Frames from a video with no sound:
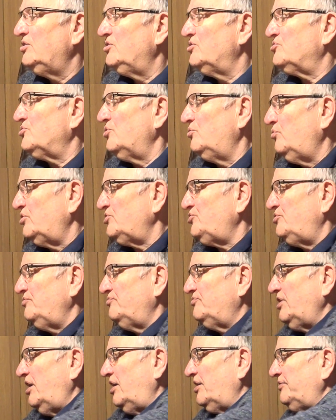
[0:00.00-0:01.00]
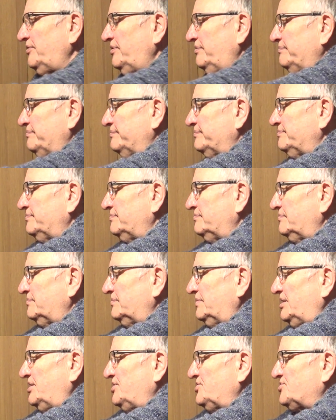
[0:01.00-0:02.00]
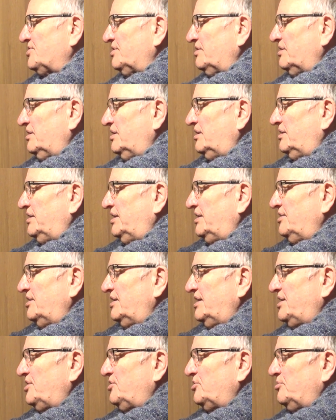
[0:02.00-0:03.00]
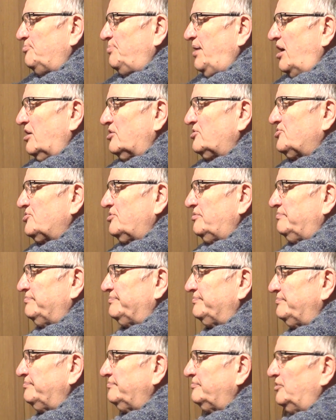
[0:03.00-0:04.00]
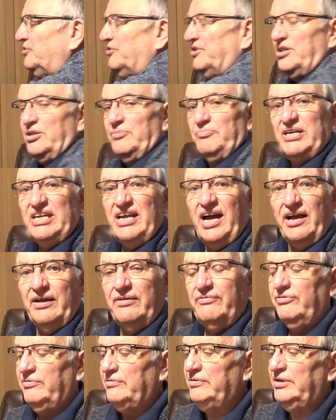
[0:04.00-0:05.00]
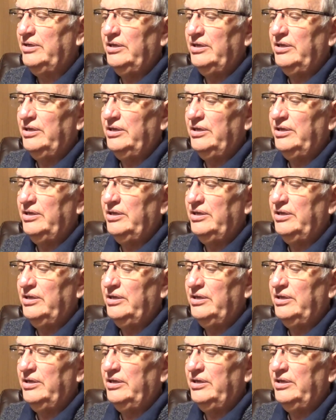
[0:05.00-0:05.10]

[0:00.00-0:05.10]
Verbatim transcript: So what you've got is in the lid of the box, or in the beehive,